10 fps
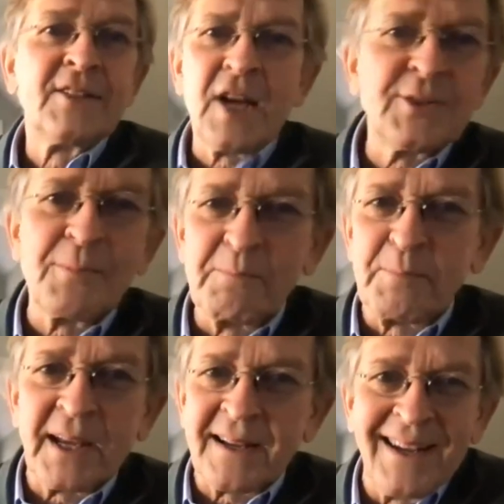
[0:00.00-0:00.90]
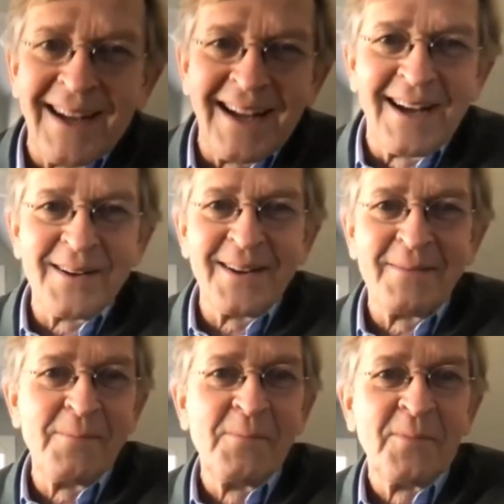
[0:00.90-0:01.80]
Just to pick
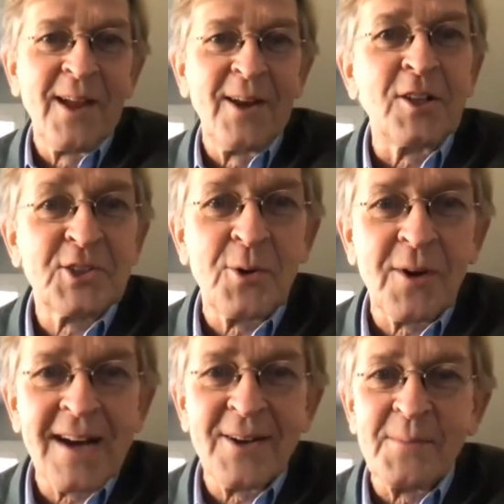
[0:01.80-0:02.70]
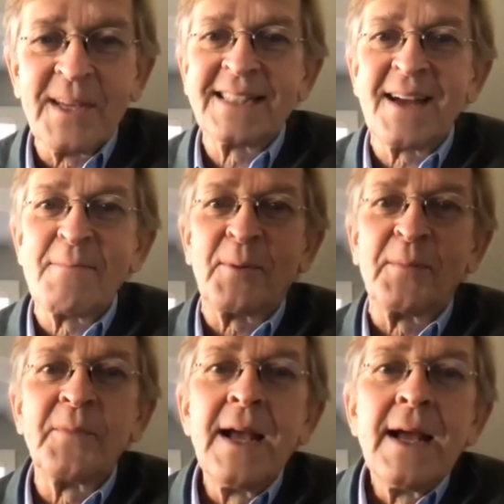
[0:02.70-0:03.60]
a not so random
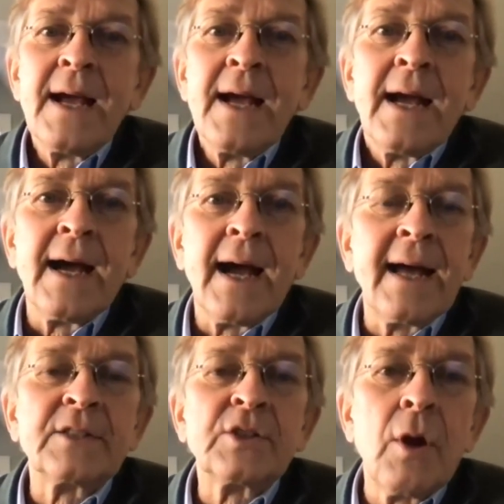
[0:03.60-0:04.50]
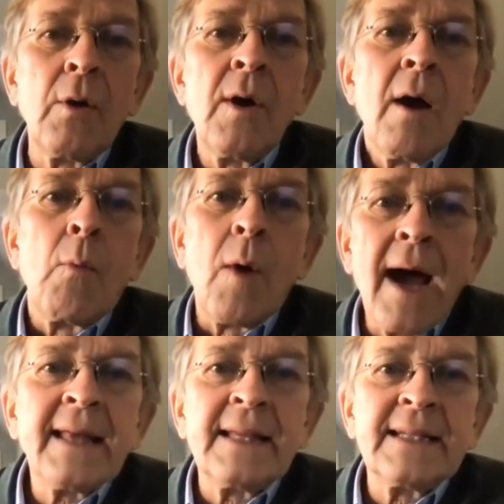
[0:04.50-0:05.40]
example. And so
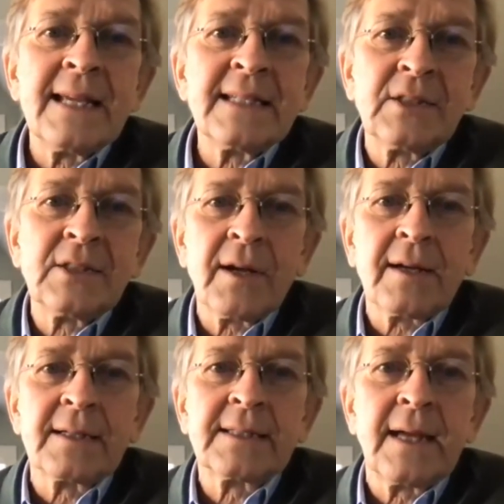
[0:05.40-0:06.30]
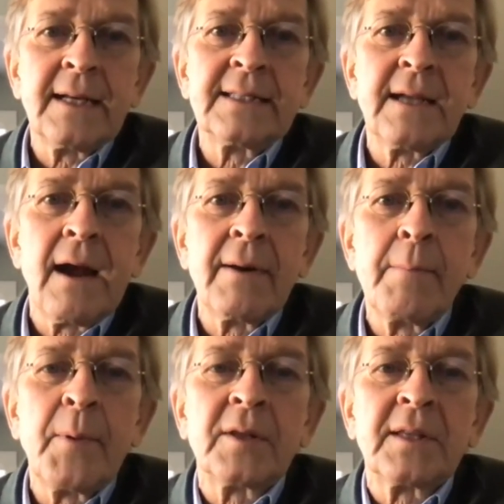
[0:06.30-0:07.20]
why these historical studies are
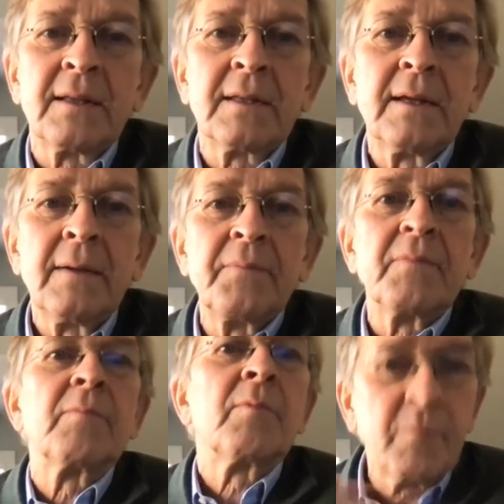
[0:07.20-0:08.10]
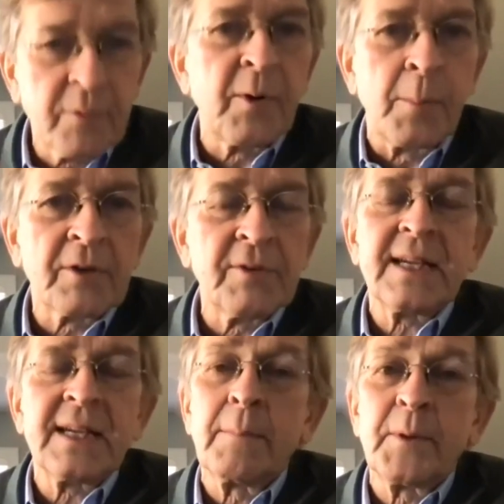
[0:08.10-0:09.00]
important from a
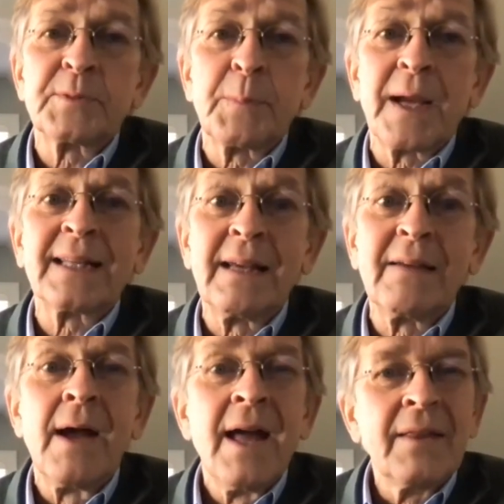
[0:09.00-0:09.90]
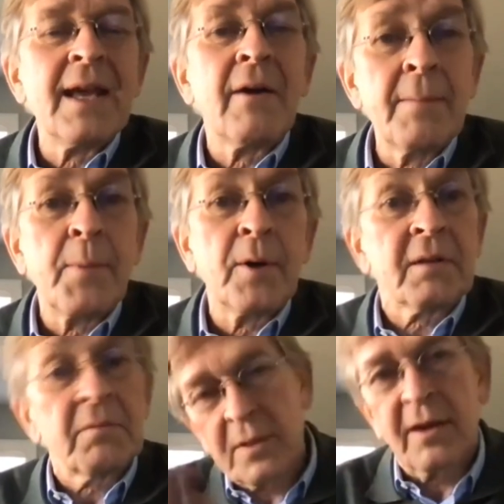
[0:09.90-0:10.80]
critical perspective, they are
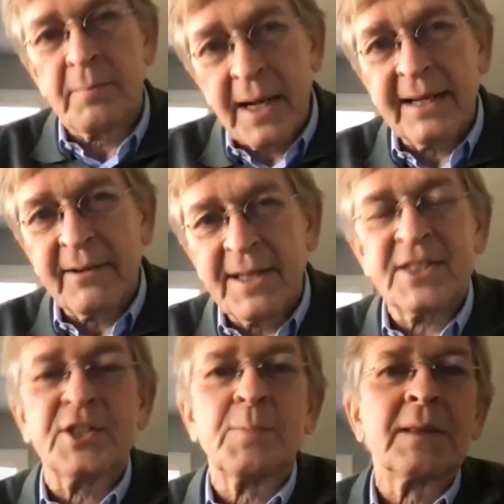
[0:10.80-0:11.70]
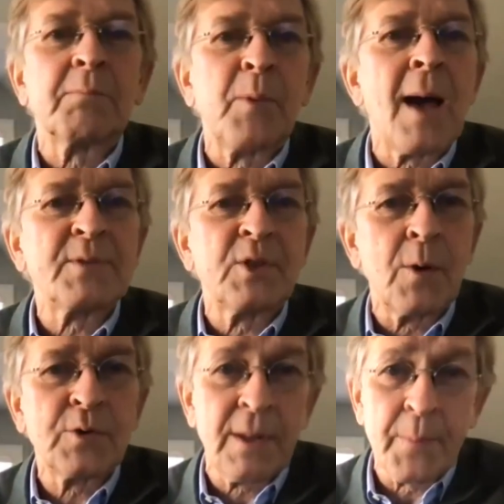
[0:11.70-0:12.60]
important. There are many reasons, but perhaps the
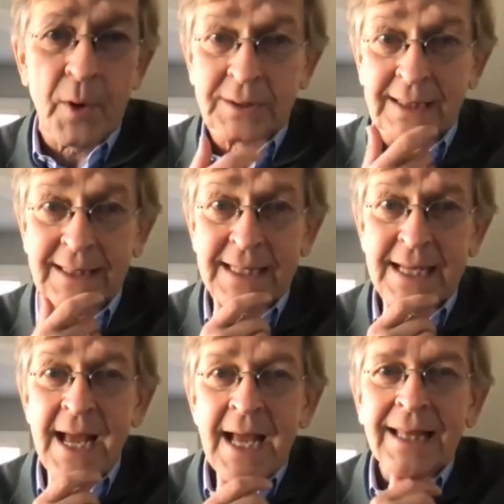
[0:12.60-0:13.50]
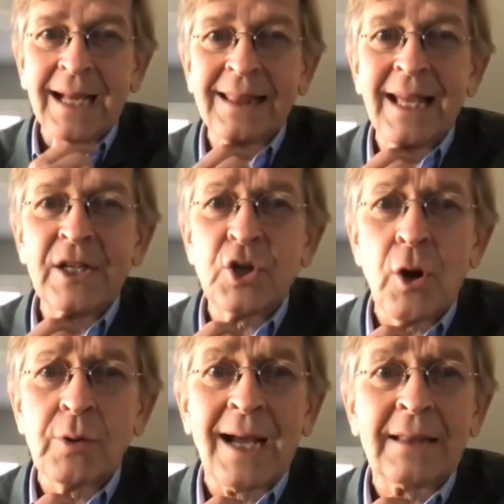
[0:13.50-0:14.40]
most important is that they
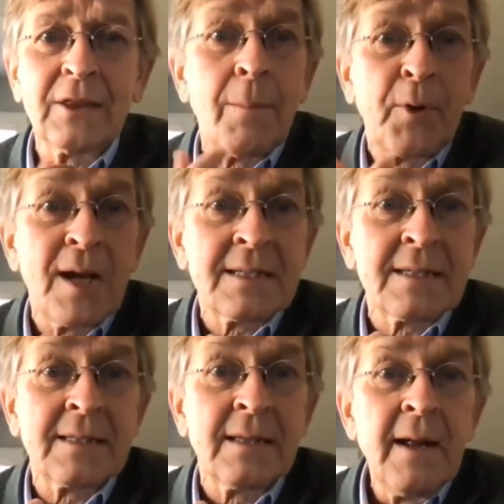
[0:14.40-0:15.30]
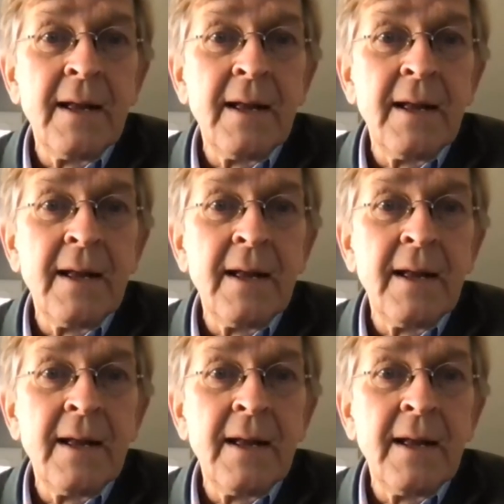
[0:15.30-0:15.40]
show that the present